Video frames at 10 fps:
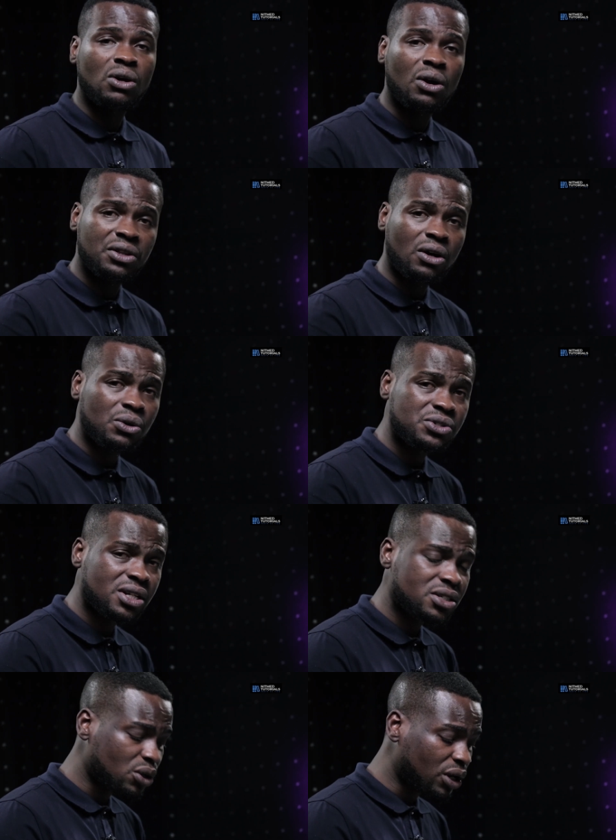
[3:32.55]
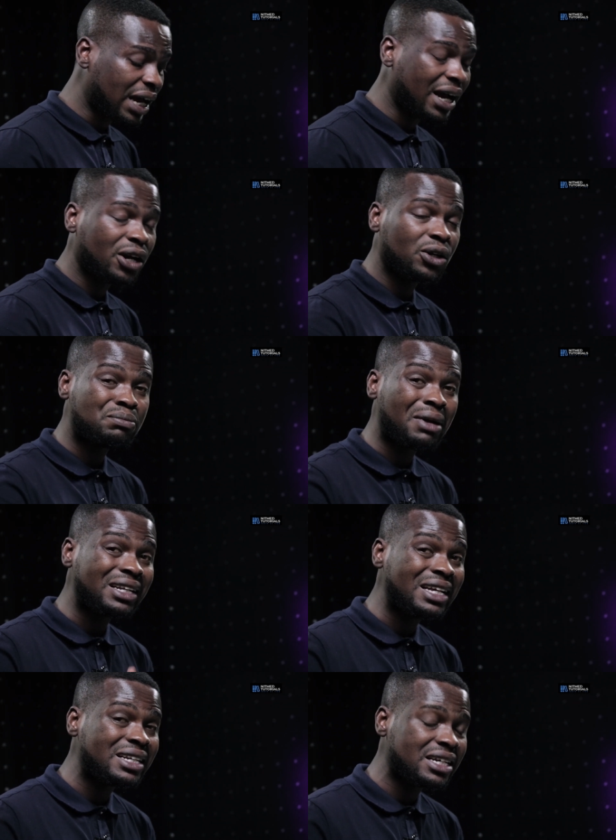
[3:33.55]
Other ulcers include
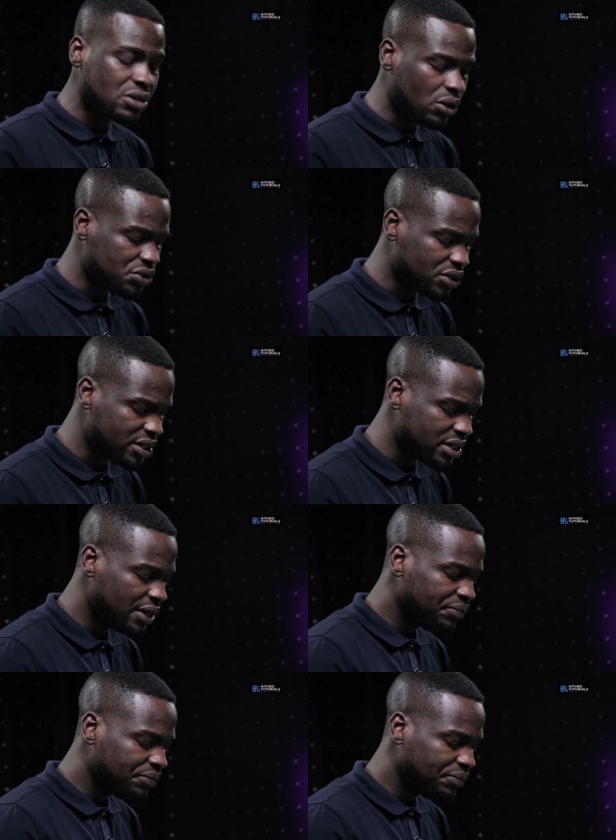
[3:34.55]
malignant ulcers,